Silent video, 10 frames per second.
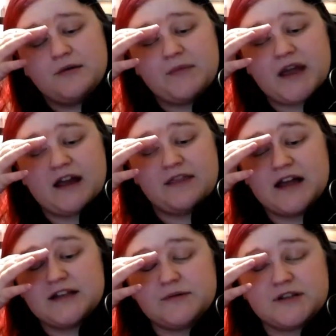But yeah,
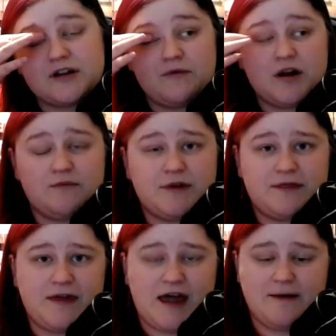that's what's going on with
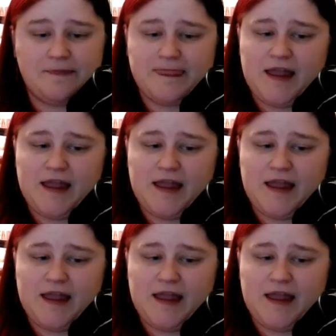that.